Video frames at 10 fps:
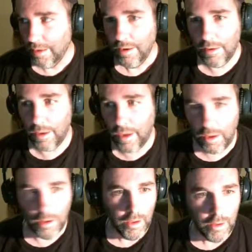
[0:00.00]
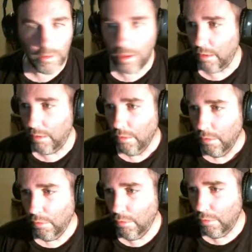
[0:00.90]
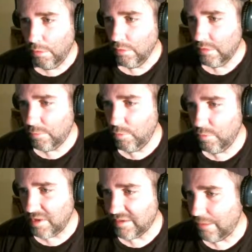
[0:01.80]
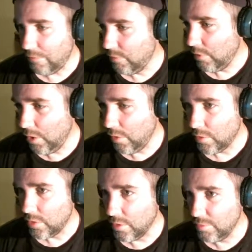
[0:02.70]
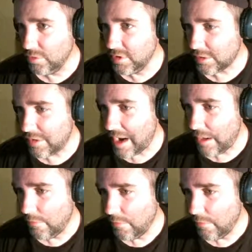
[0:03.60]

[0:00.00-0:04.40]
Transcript: Click it. Click it. Oh, let's move myself. Oh, no, I moved the screen.